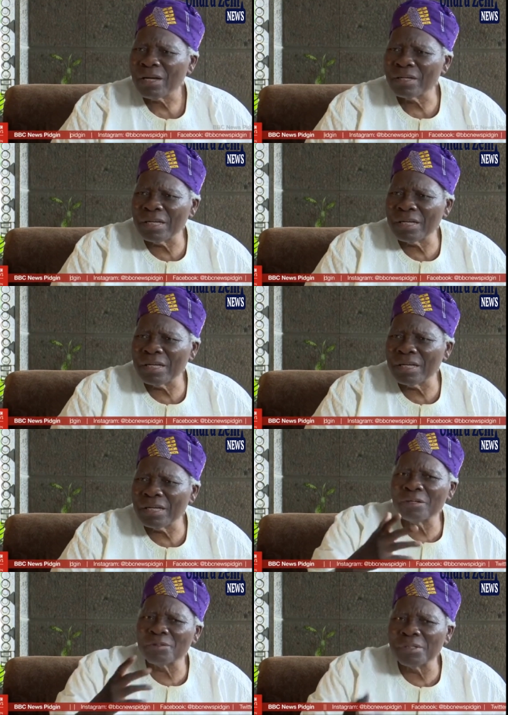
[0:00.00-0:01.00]
Give your
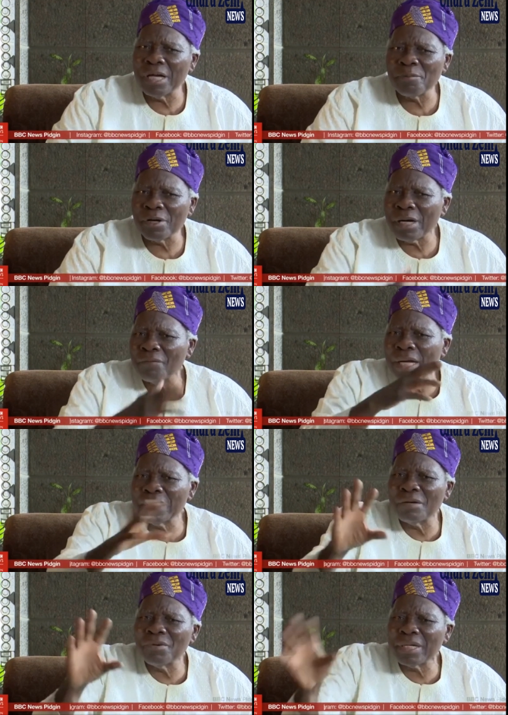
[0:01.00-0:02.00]
land to them, otherwise
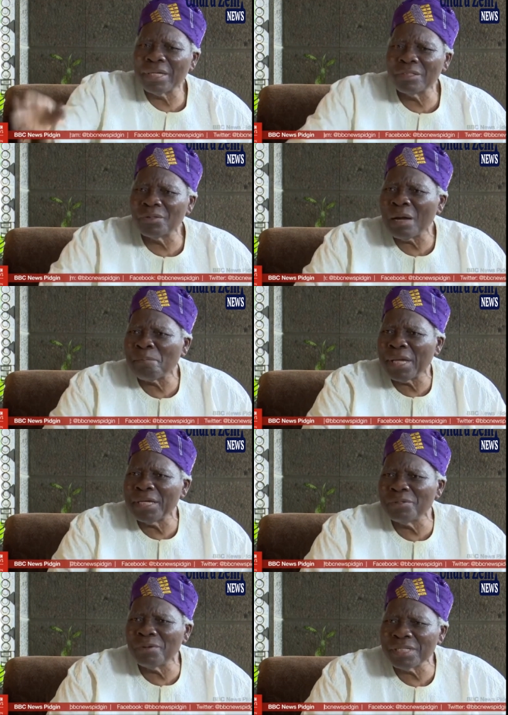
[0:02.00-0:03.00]
they will kill you and
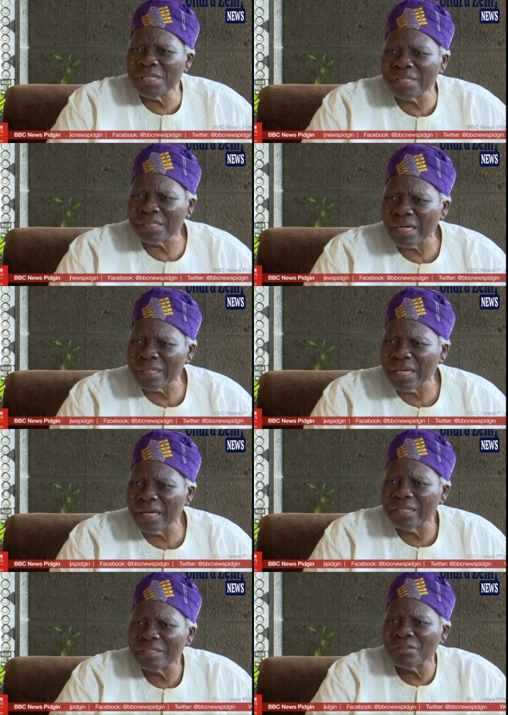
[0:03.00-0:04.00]
bury you in it, and uh,
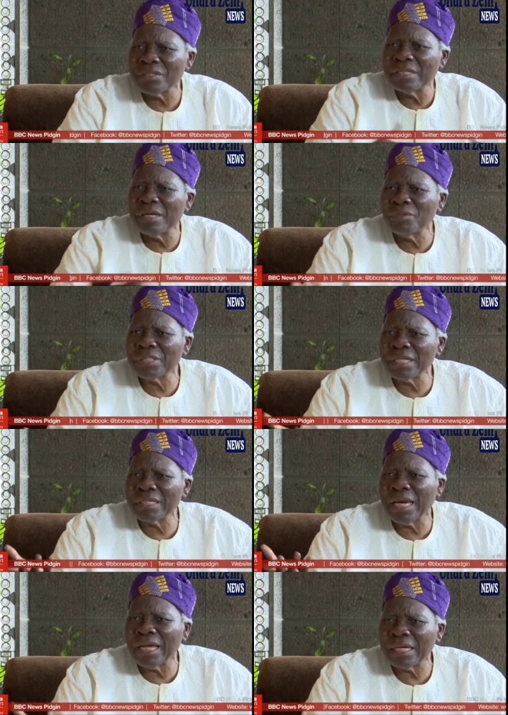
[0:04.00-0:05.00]
it, they will take
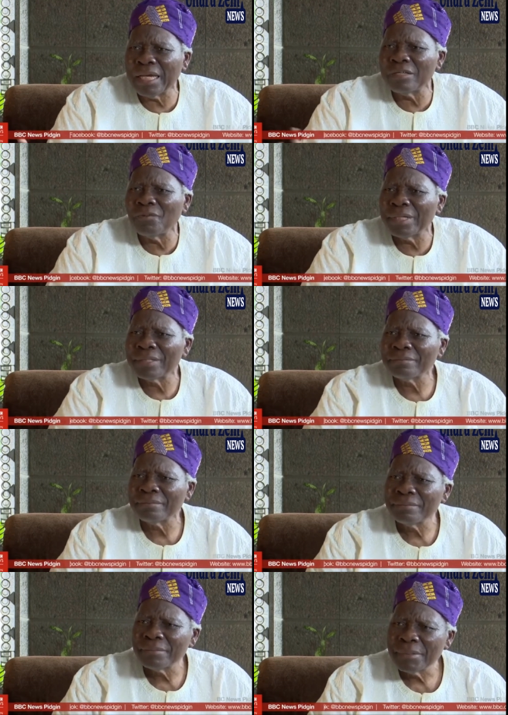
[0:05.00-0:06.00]
the land anyway.
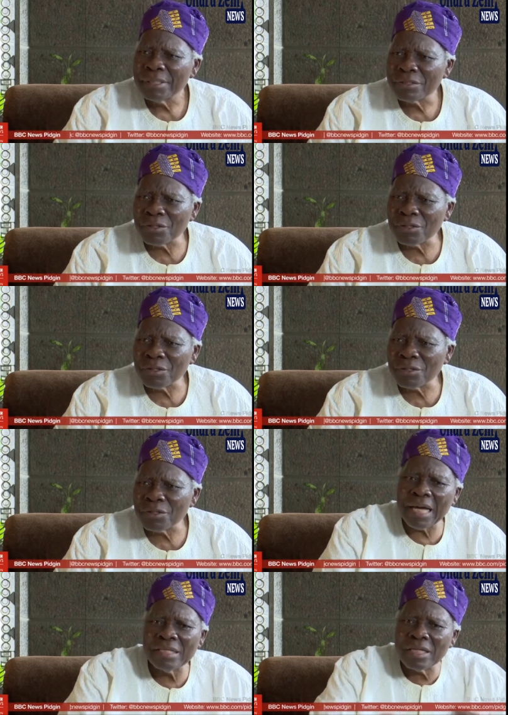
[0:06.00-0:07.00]
So the
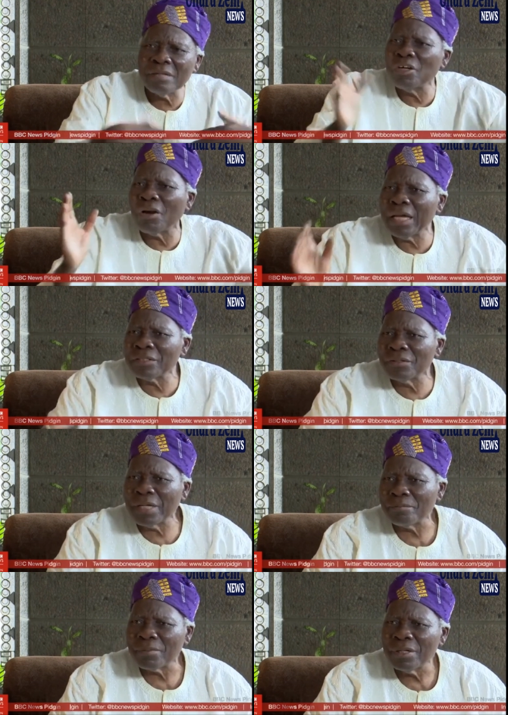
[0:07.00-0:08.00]
answer is give your land to
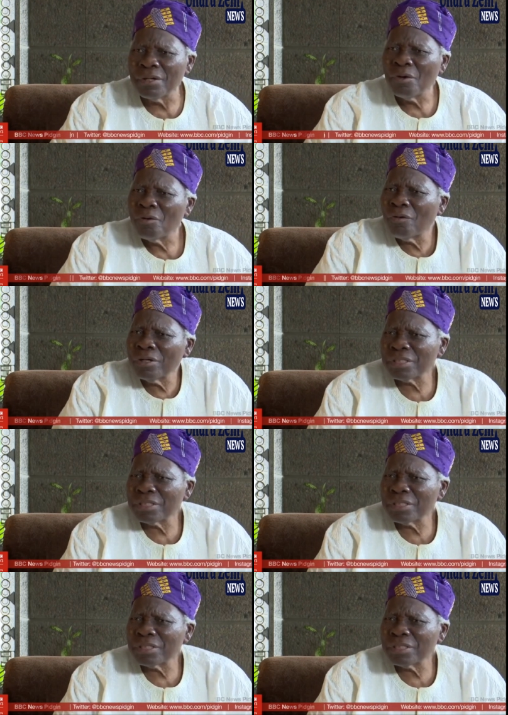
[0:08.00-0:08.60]
them. What